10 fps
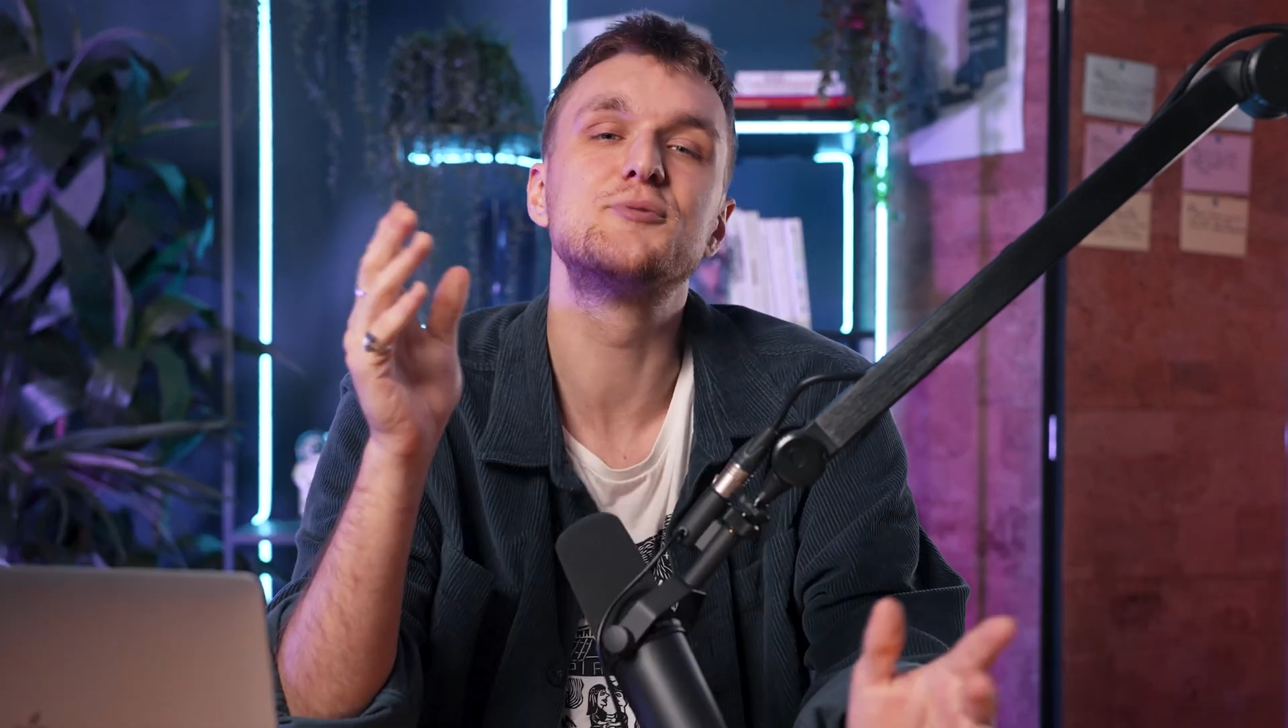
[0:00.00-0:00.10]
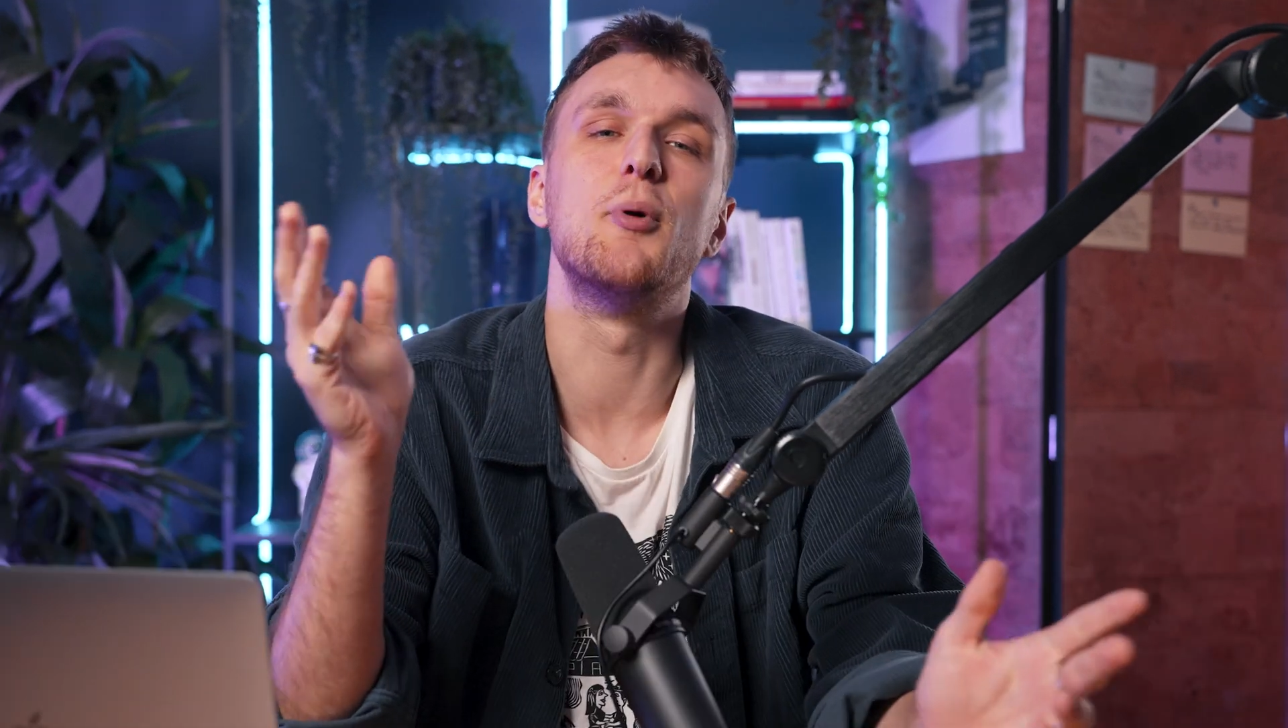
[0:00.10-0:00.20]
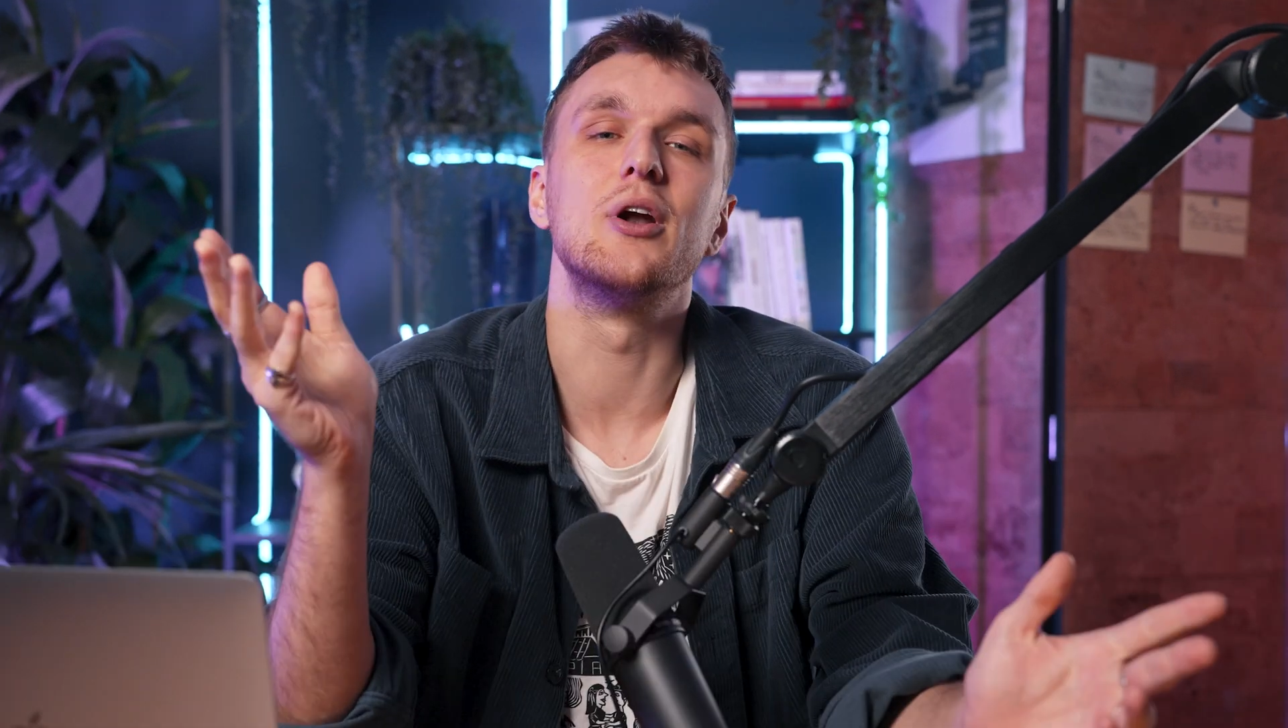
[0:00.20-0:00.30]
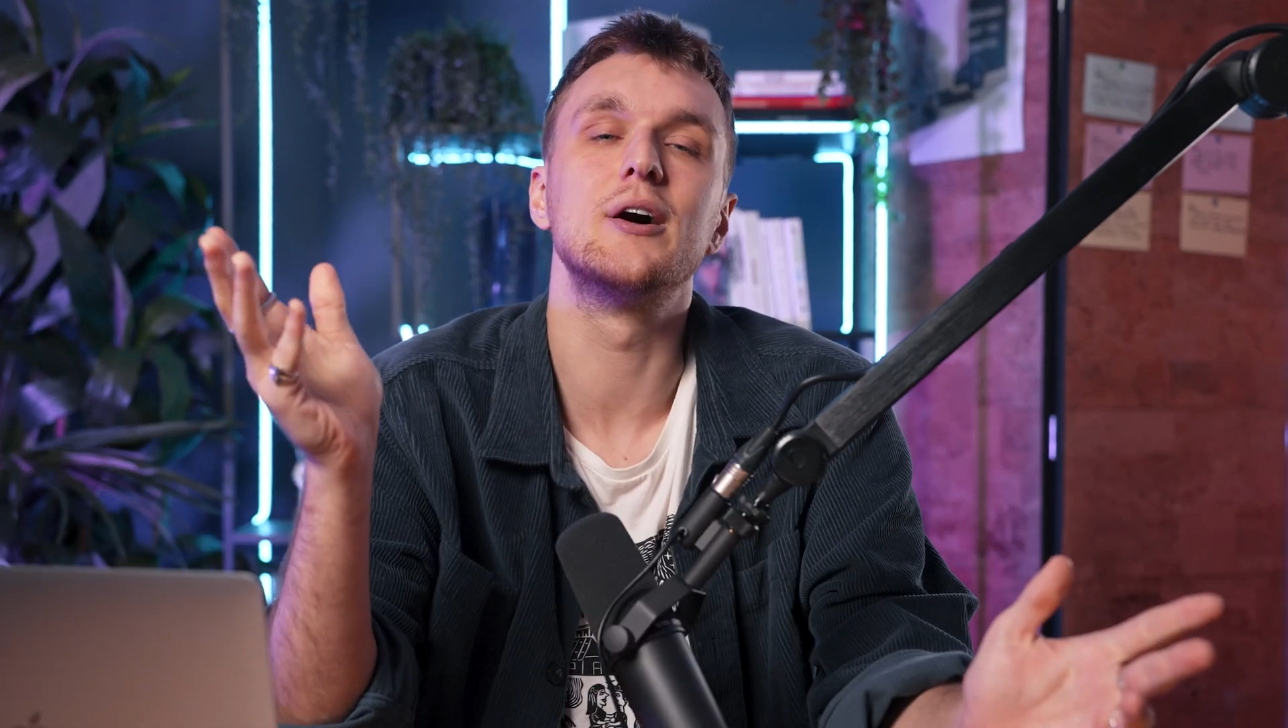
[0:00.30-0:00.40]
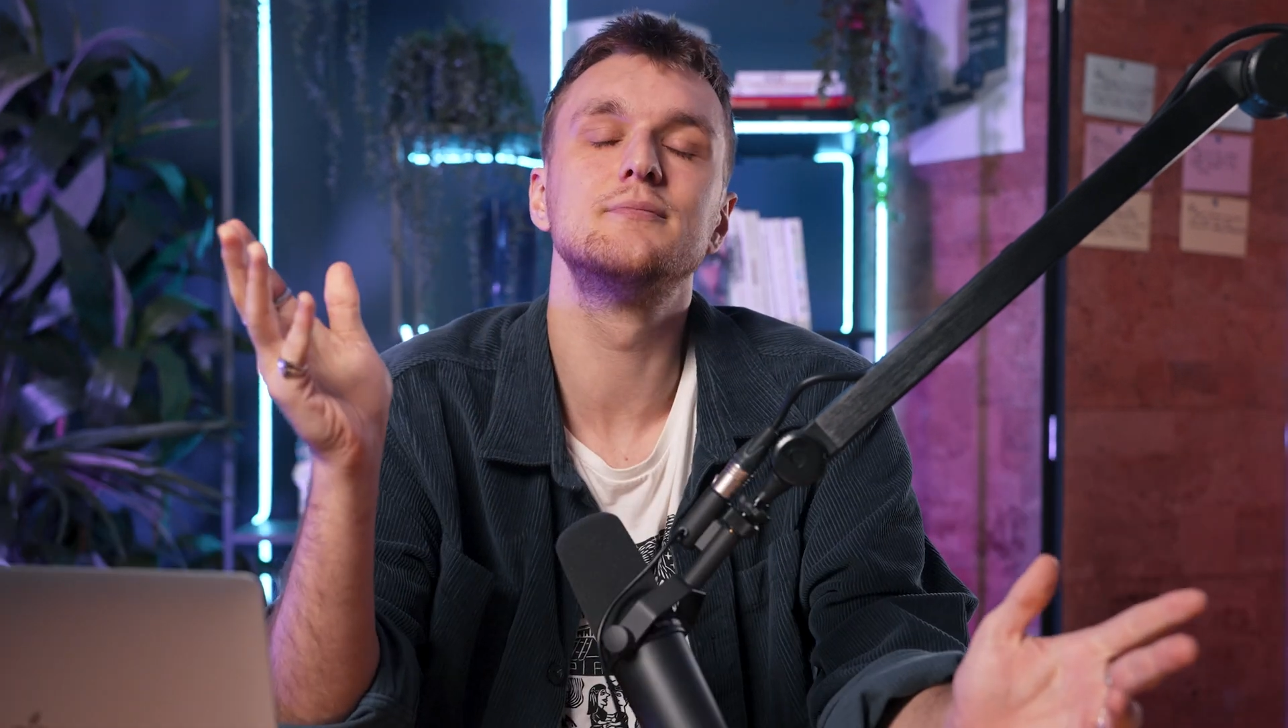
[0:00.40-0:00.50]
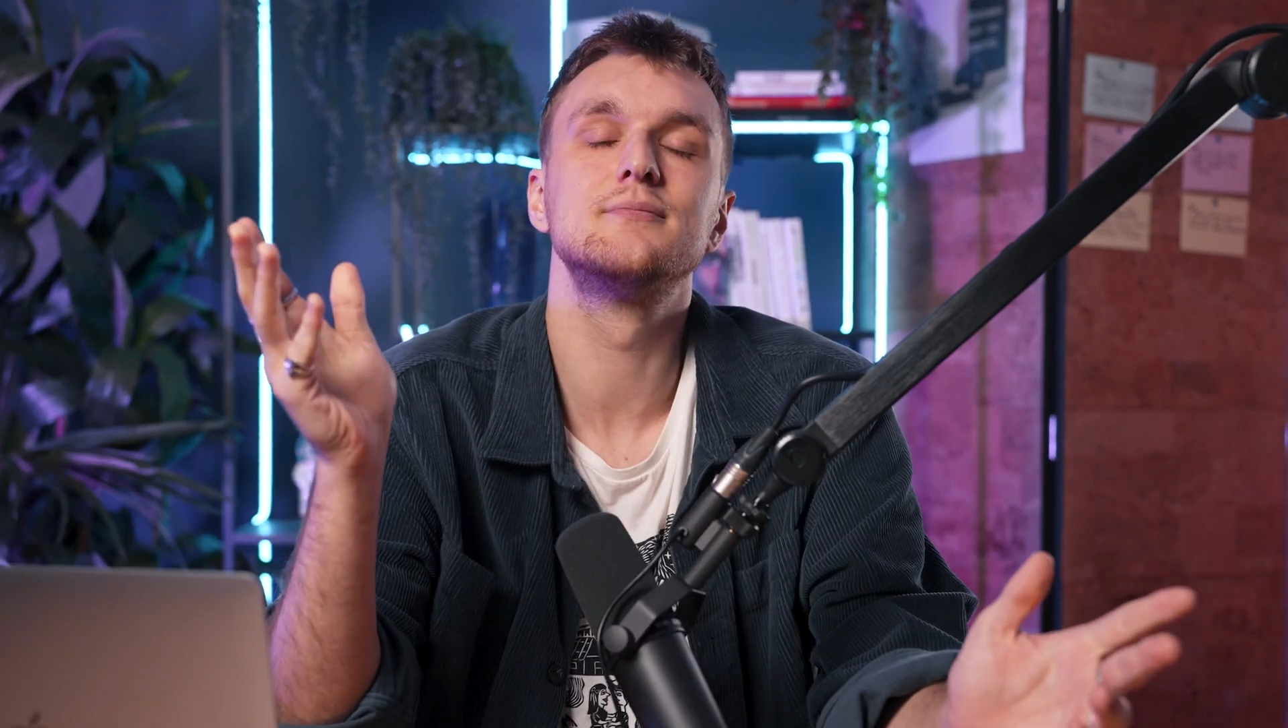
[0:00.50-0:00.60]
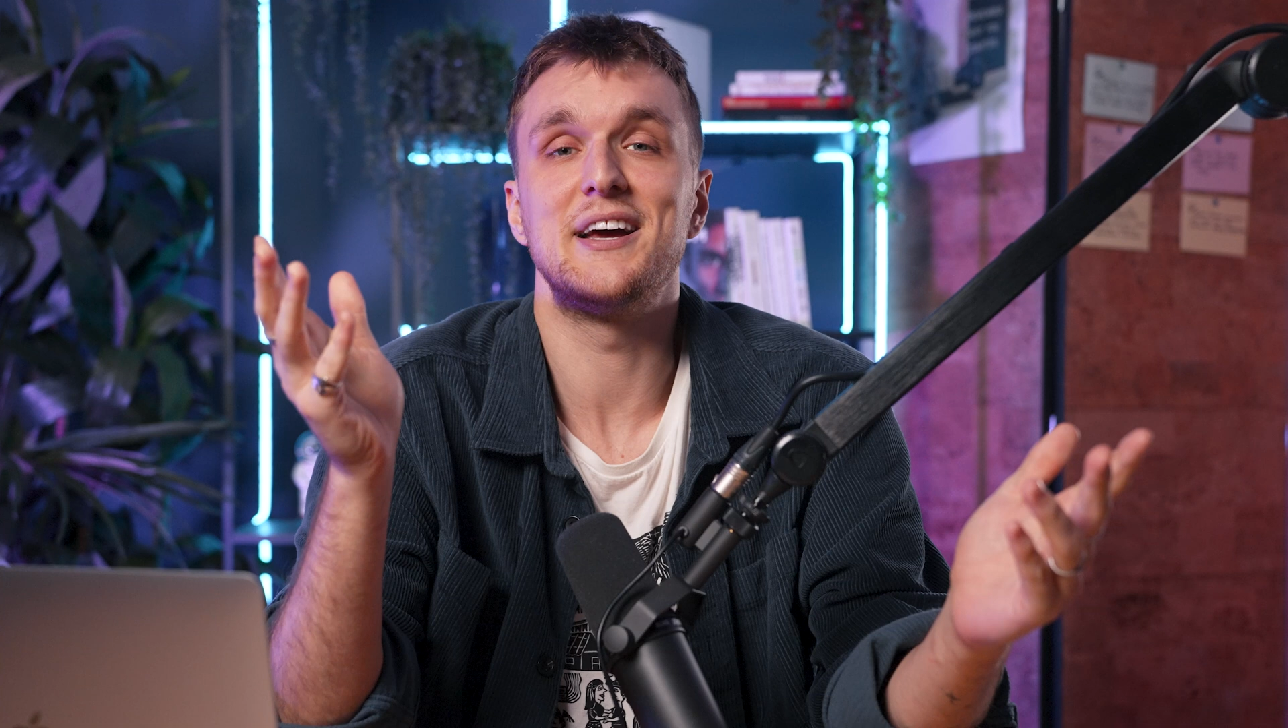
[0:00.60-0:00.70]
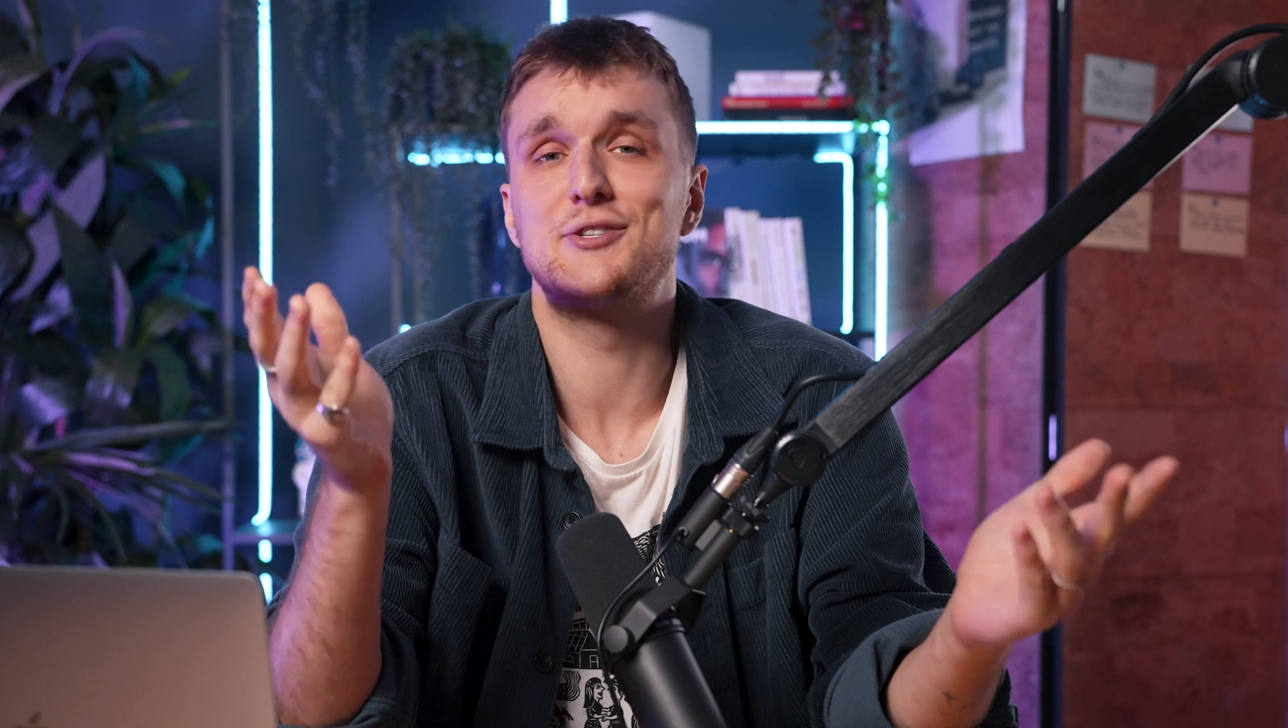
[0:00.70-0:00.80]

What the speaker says: Spoiler,